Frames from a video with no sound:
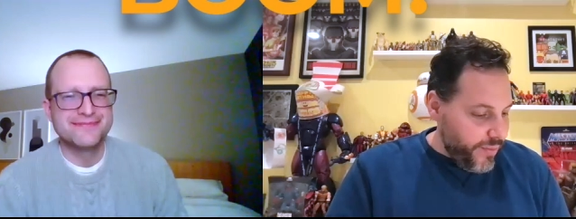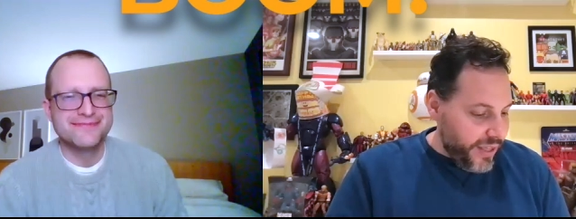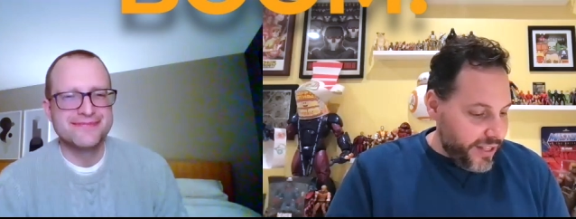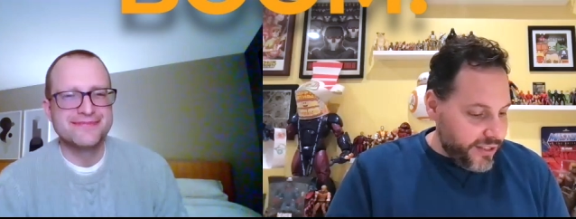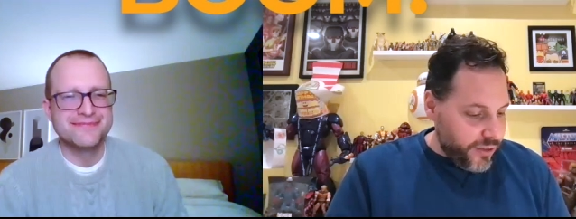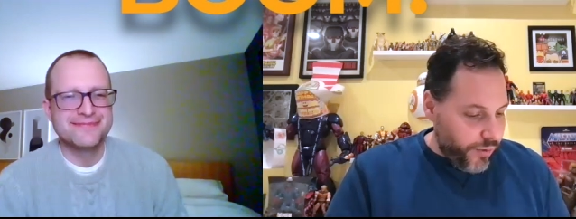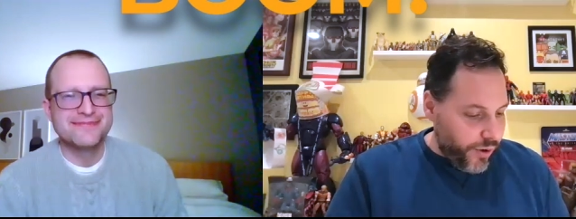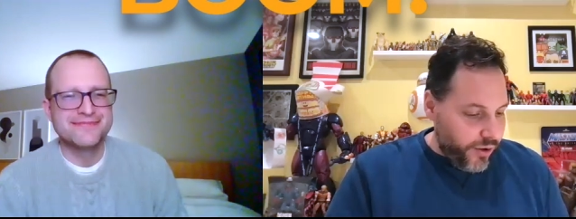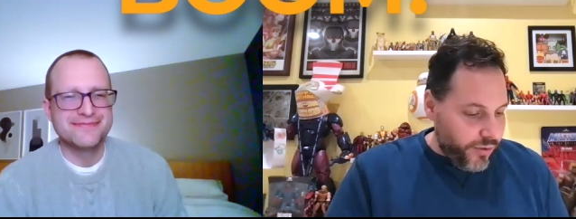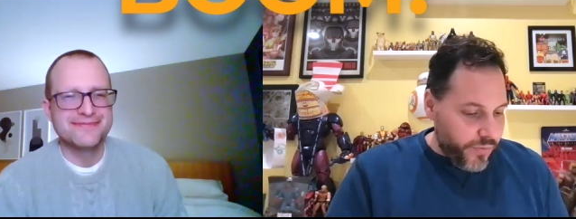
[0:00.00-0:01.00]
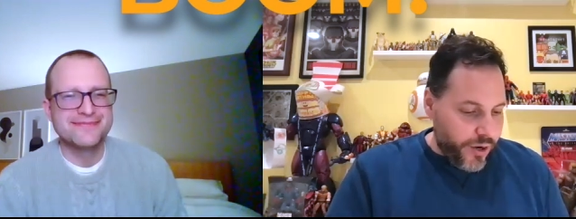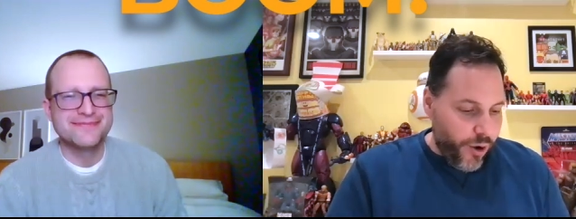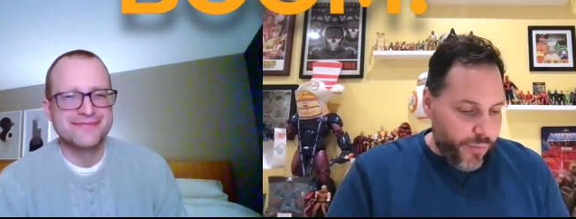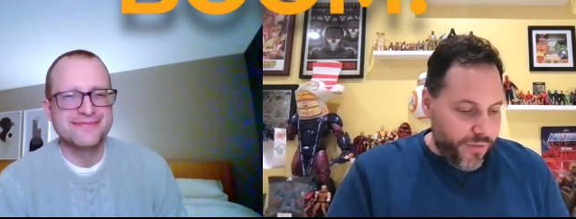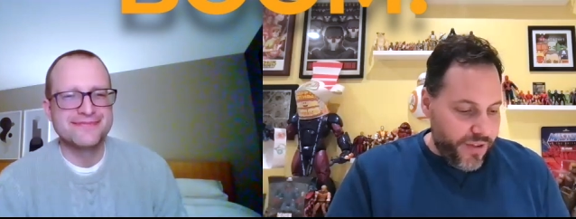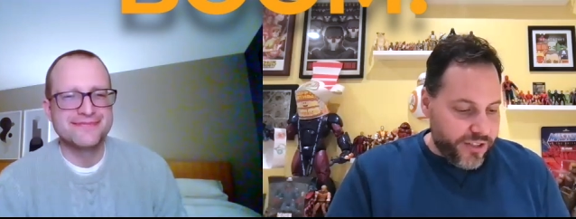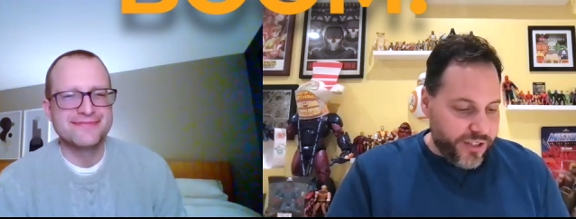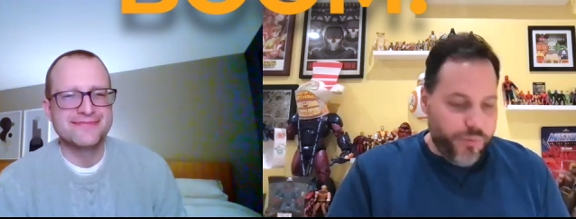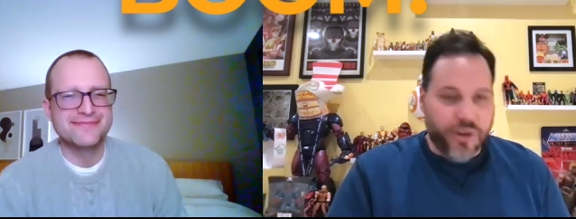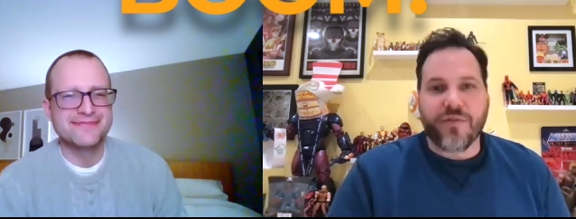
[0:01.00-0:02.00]
Speaker 1: against the wall and hope eventually
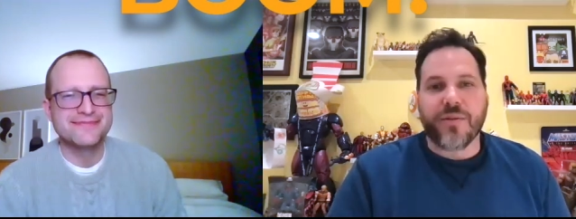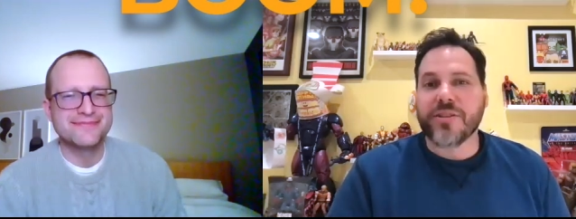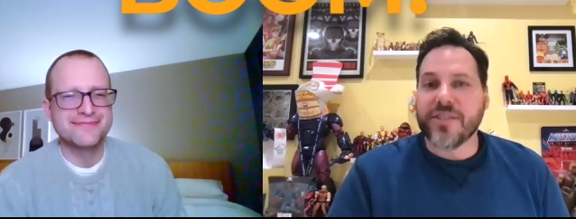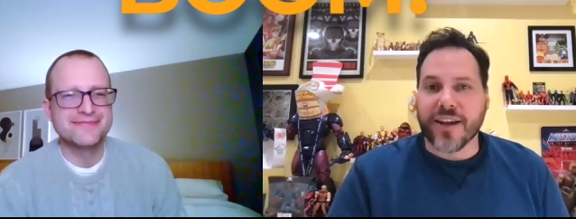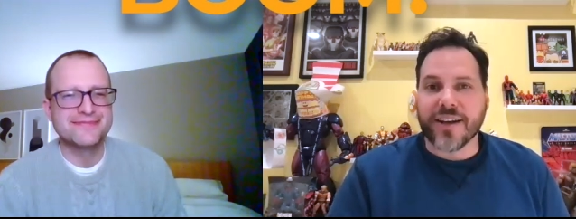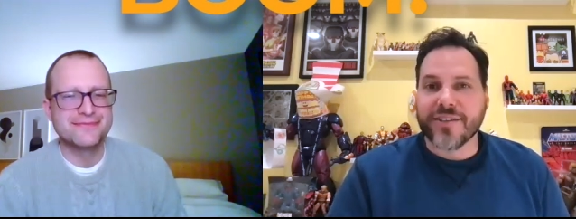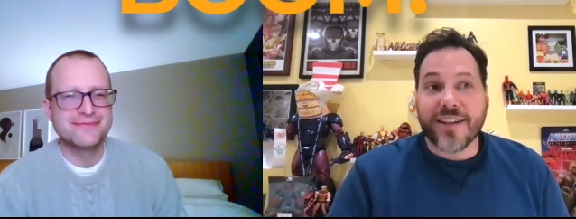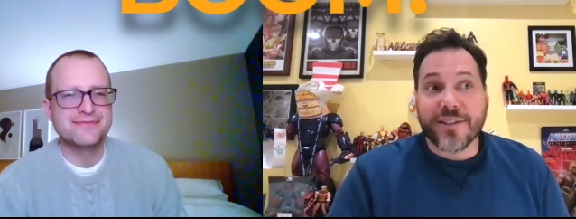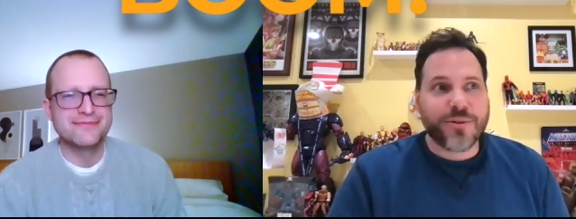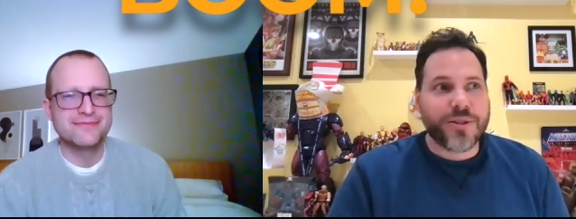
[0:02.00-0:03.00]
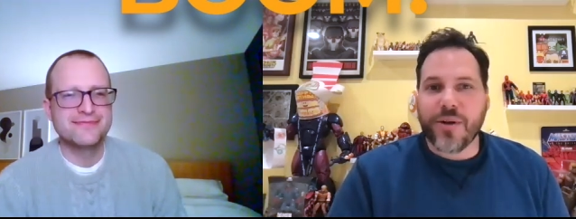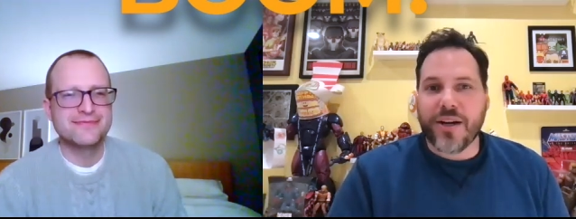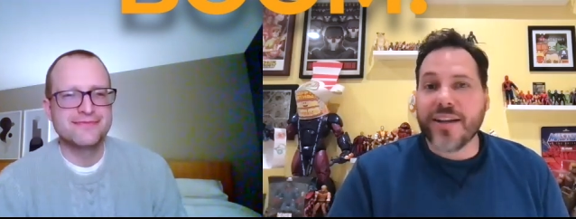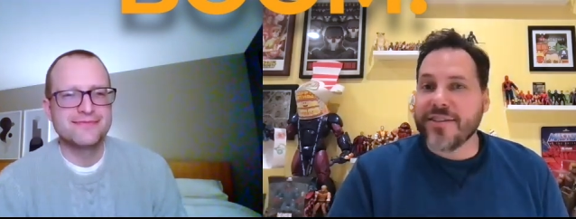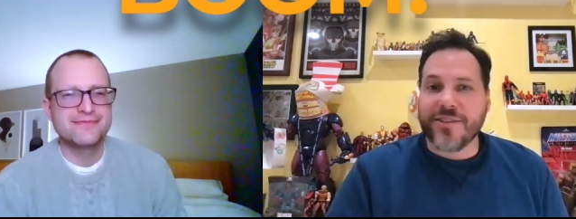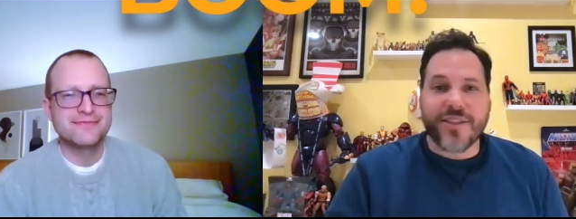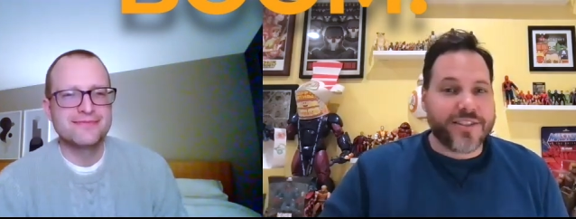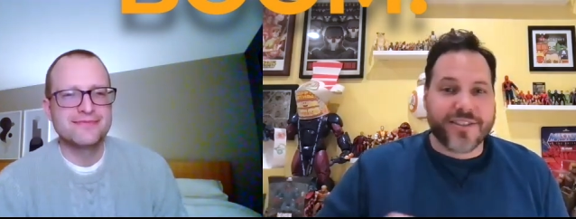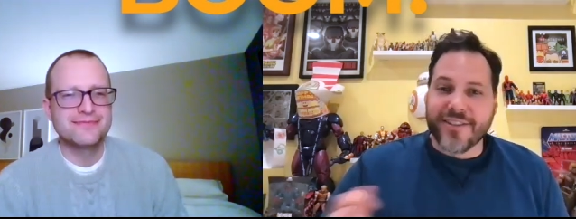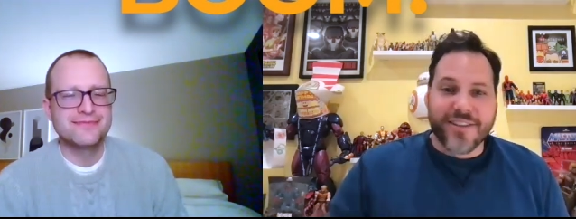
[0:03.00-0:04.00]
one of them sticks. And that's really what it is. You
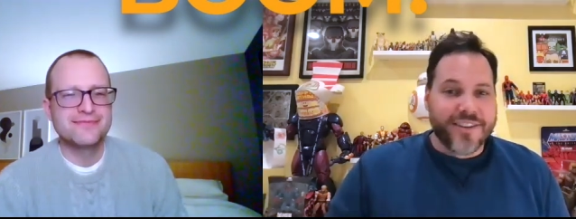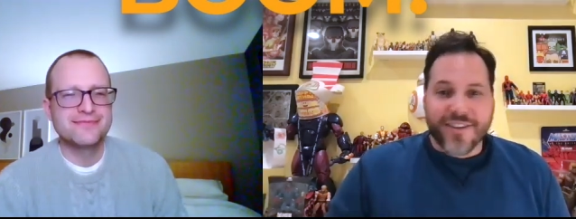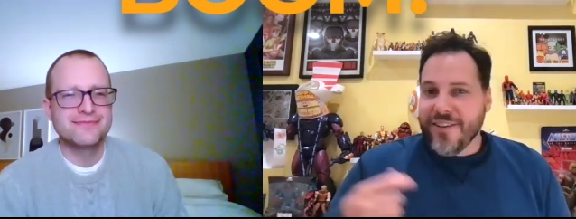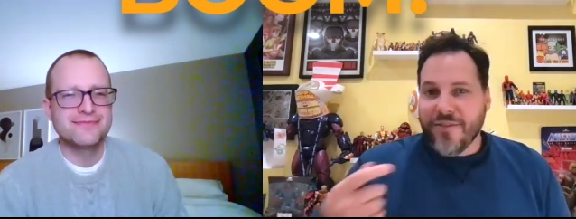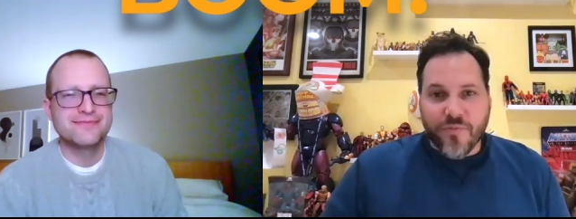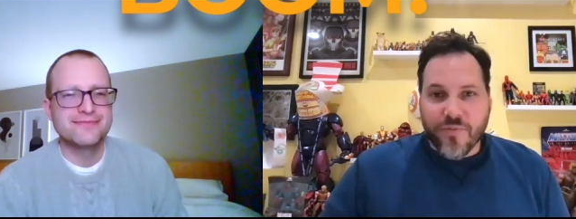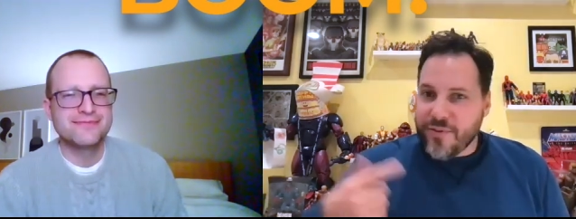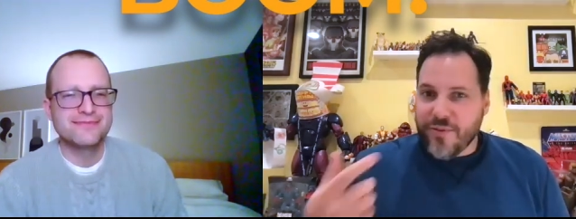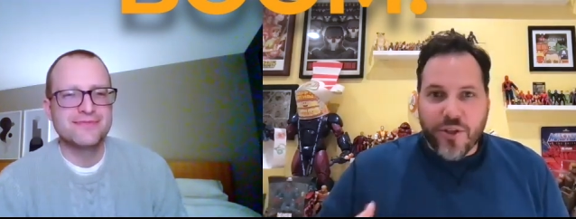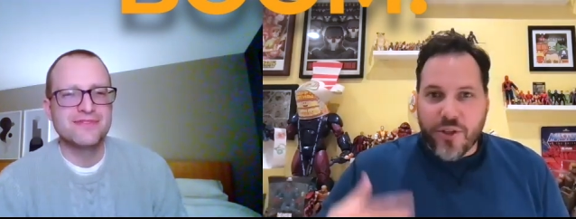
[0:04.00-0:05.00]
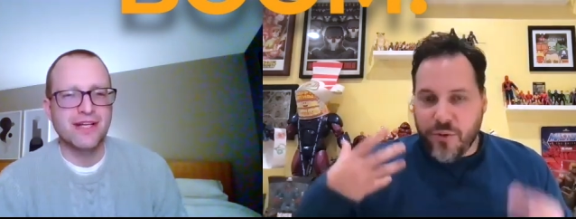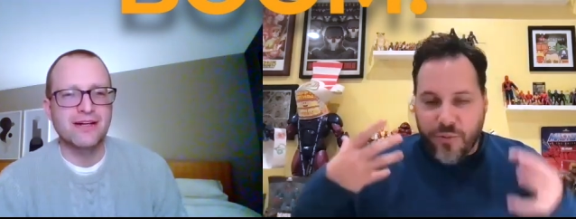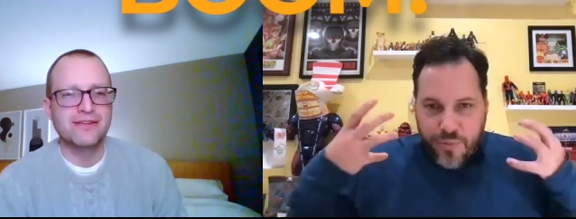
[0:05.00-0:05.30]
just you, yeah.